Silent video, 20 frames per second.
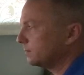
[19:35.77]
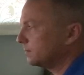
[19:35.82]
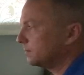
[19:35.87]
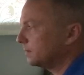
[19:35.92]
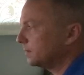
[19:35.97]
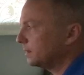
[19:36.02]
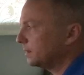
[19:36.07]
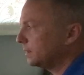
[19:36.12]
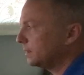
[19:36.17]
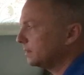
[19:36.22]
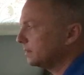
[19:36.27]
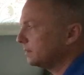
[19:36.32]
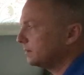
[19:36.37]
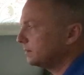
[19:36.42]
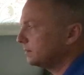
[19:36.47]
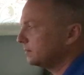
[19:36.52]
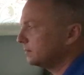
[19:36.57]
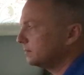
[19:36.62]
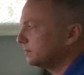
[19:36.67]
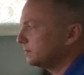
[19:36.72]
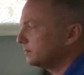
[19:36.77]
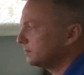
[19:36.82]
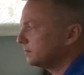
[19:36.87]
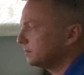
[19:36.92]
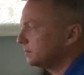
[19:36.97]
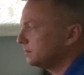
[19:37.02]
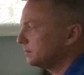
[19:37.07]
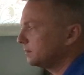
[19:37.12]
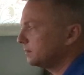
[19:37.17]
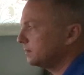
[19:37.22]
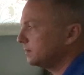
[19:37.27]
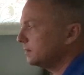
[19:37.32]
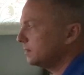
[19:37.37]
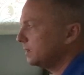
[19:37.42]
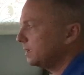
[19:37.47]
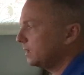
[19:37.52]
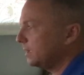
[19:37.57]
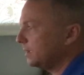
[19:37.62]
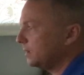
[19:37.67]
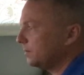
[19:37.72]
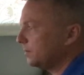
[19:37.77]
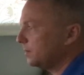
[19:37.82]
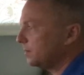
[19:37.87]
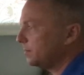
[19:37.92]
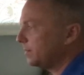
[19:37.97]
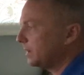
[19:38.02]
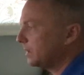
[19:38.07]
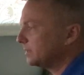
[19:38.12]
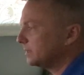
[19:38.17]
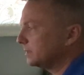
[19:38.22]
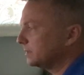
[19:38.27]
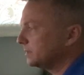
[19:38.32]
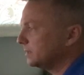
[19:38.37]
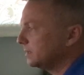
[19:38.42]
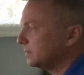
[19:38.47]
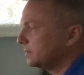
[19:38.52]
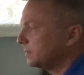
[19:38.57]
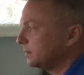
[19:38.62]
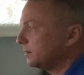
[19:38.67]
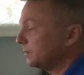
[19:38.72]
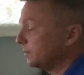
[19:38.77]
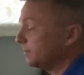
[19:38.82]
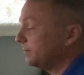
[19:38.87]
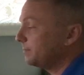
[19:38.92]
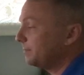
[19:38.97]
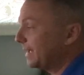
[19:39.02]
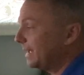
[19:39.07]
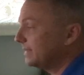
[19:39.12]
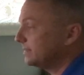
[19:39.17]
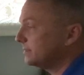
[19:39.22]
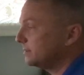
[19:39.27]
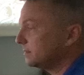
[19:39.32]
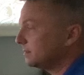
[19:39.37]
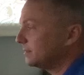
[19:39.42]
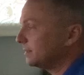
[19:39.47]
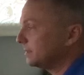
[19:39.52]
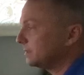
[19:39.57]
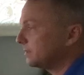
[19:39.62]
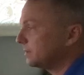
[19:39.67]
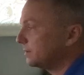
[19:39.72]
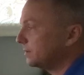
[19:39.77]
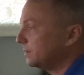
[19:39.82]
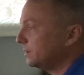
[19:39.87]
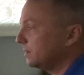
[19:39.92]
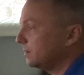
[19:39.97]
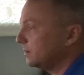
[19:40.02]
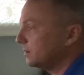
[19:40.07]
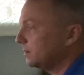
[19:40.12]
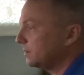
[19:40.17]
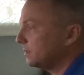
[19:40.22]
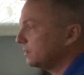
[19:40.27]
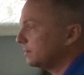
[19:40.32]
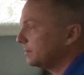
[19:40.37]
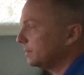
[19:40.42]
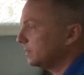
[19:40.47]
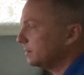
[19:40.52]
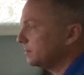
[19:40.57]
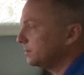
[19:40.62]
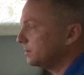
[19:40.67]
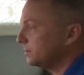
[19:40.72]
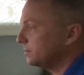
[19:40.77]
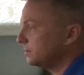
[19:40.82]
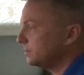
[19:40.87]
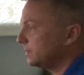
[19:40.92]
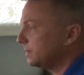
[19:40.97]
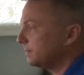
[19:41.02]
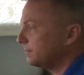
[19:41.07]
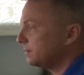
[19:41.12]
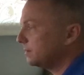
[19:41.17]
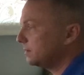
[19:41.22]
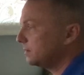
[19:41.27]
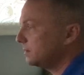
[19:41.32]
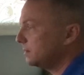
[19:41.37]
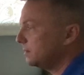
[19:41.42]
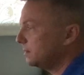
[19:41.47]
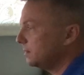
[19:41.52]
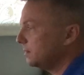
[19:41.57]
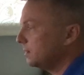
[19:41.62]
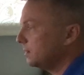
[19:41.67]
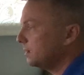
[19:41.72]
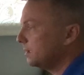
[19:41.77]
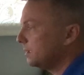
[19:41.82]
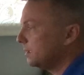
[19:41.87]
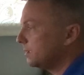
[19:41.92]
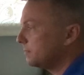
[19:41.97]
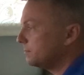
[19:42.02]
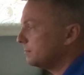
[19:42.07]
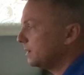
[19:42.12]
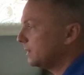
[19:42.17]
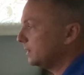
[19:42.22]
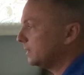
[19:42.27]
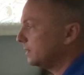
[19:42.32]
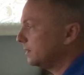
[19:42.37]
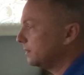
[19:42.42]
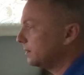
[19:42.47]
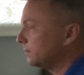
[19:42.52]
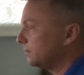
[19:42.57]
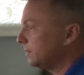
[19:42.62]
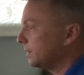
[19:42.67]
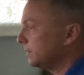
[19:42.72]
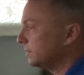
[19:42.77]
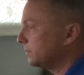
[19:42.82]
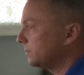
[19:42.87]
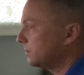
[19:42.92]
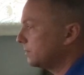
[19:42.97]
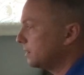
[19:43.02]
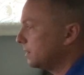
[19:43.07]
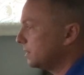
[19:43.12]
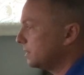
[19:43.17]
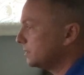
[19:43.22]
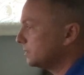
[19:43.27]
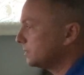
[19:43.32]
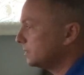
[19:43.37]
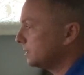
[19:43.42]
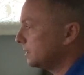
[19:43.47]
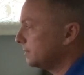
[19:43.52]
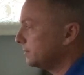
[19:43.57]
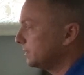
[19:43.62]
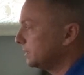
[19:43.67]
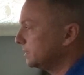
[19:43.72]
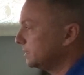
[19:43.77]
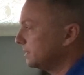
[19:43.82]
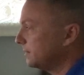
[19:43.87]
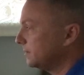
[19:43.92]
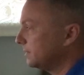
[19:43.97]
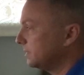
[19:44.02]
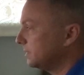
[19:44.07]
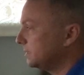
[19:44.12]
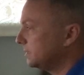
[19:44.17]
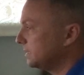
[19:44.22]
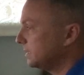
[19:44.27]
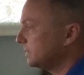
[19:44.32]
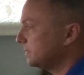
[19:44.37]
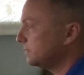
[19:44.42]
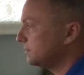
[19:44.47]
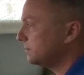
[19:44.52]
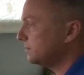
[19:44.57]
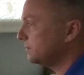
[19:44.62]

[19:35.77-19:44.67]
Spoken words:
Alright. And we're passing 600, we passed 600, climbing up to 7, making right to cross, climbing 76 to